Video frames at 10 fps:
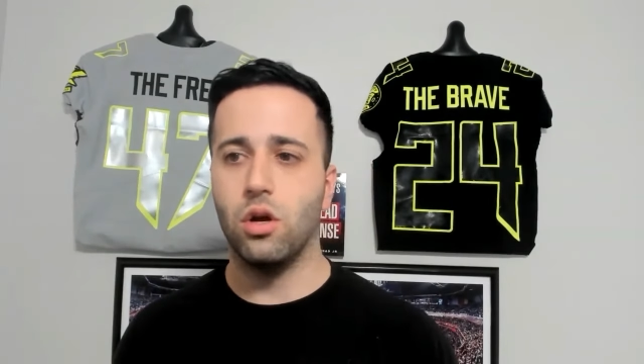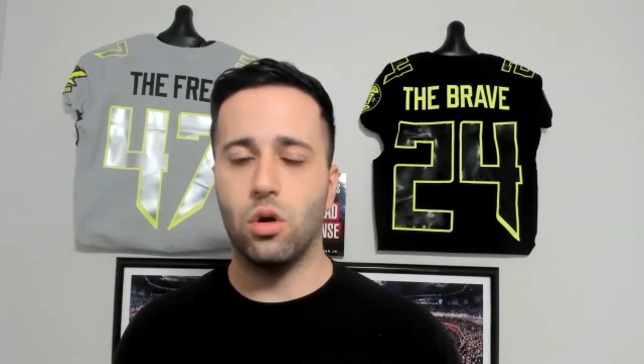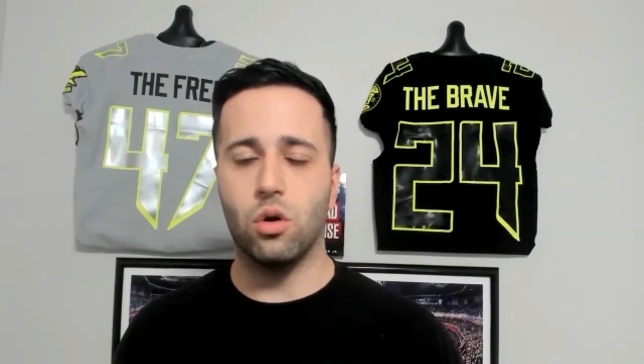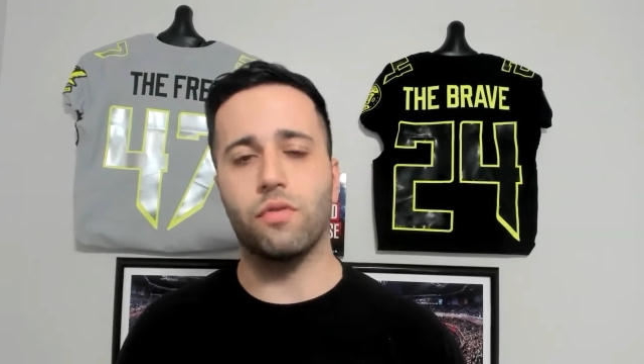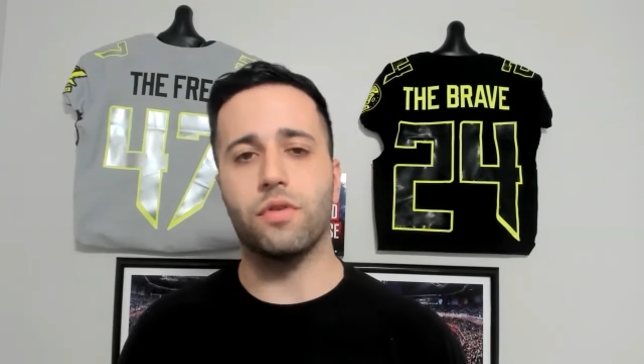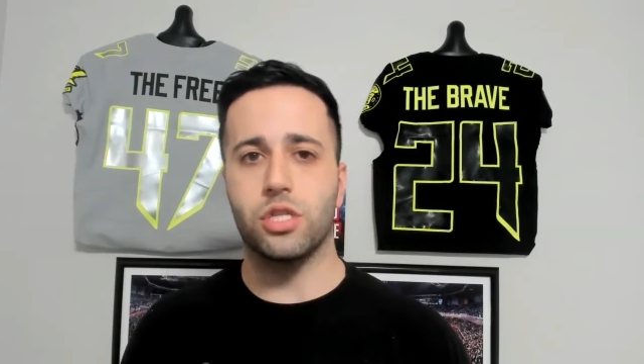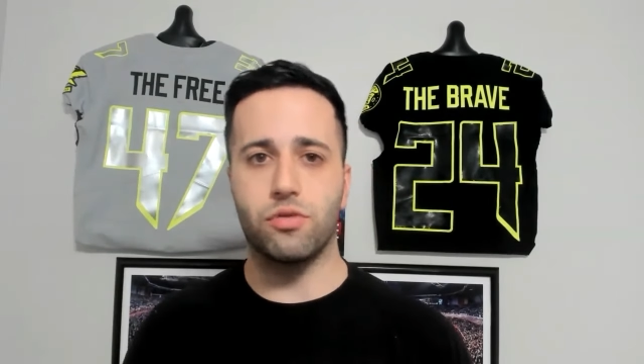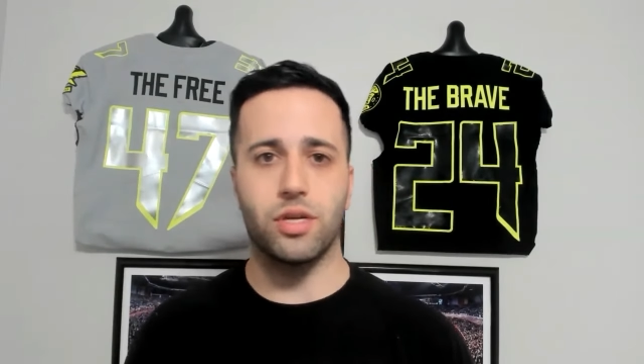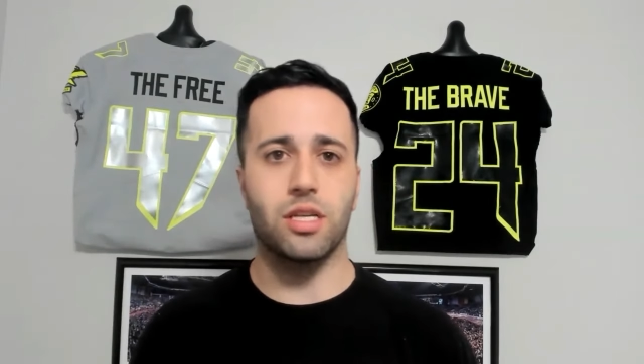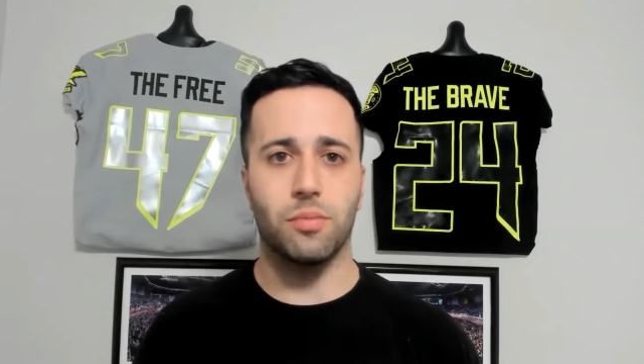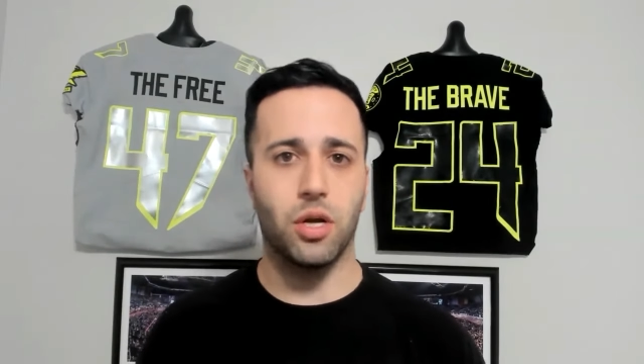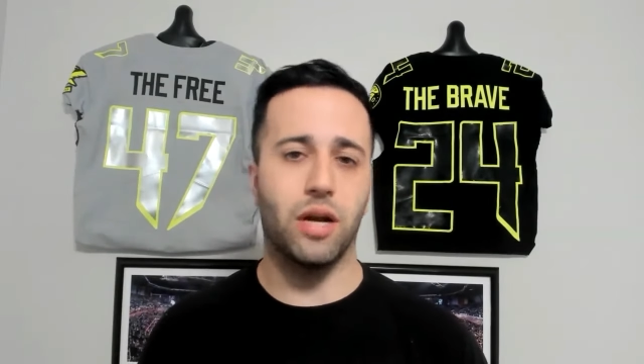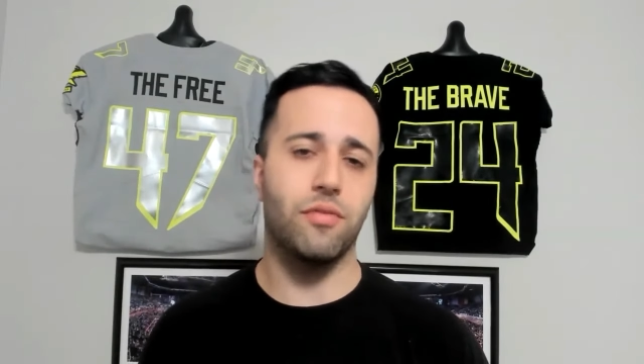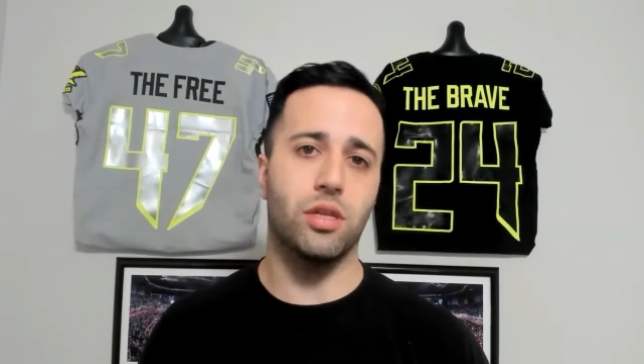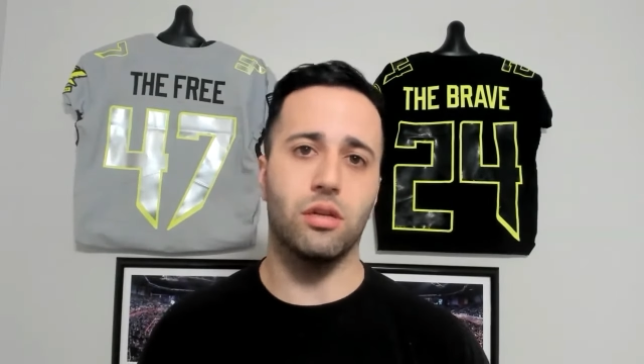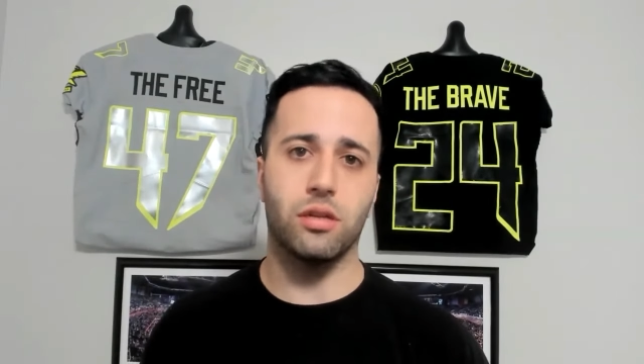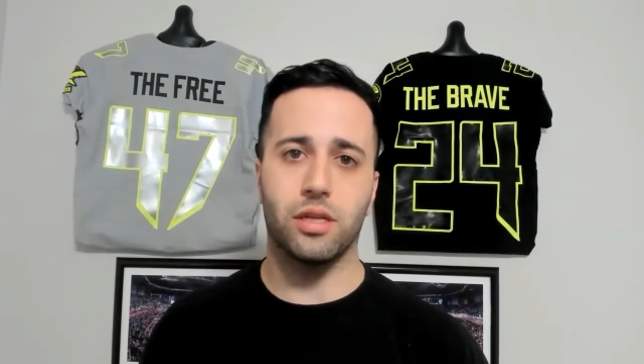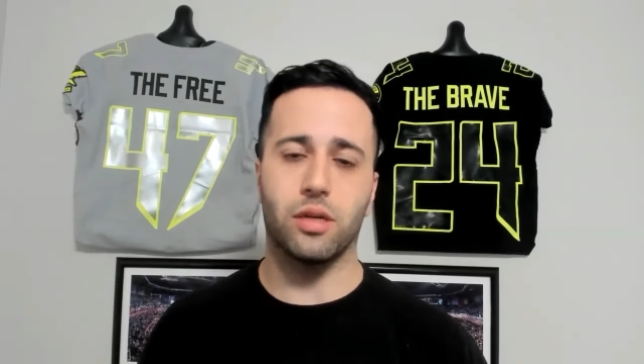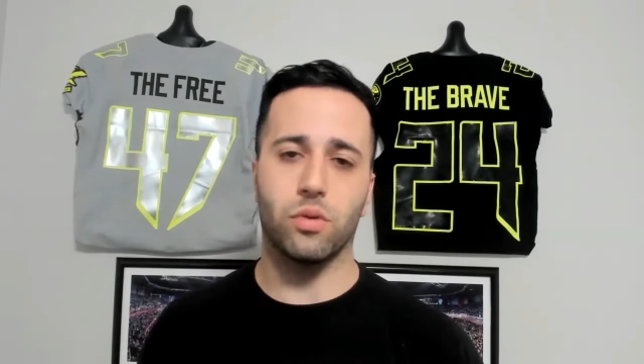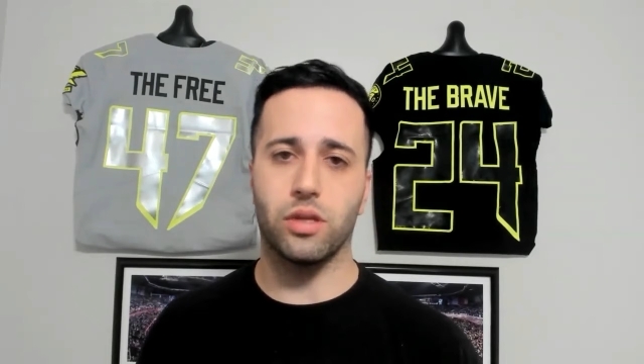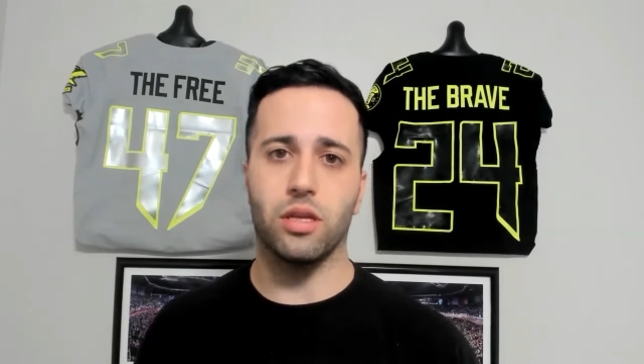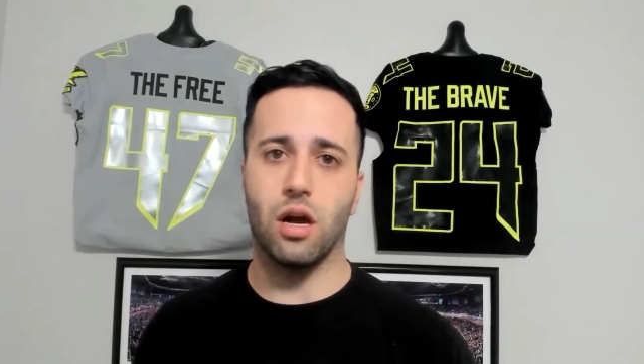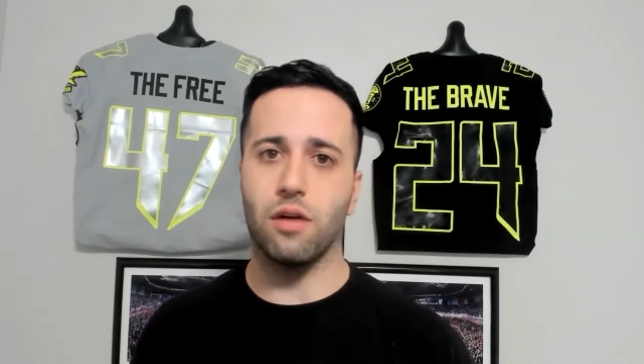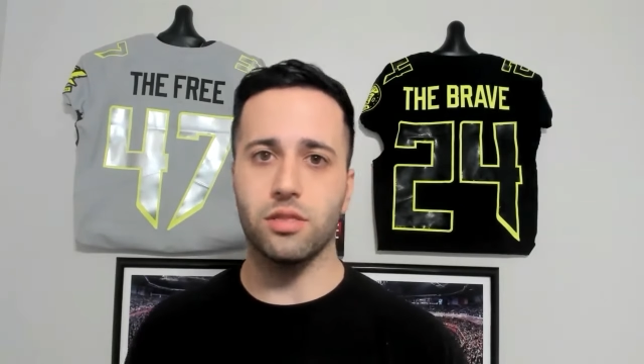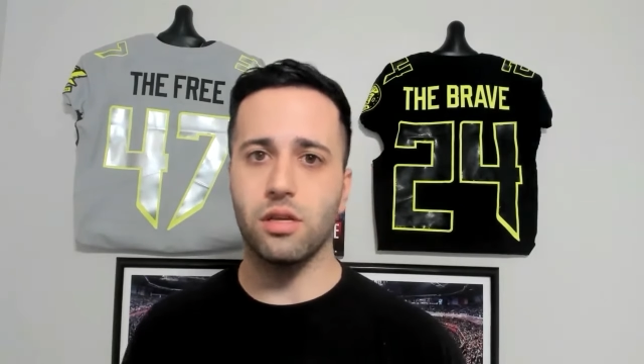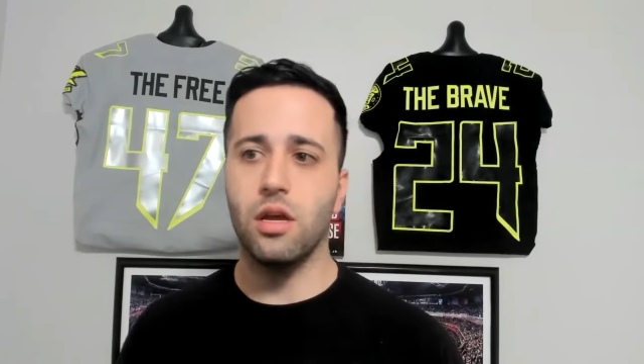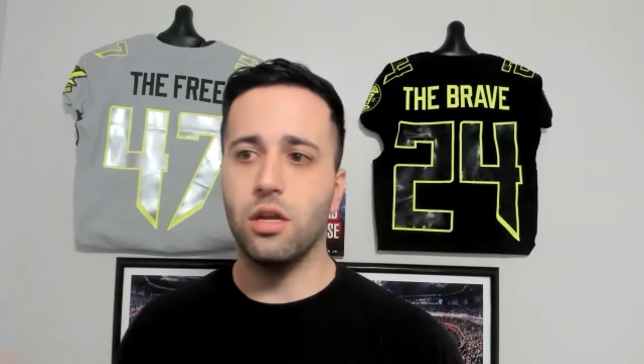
or if you're stressing about every little thing within the offense.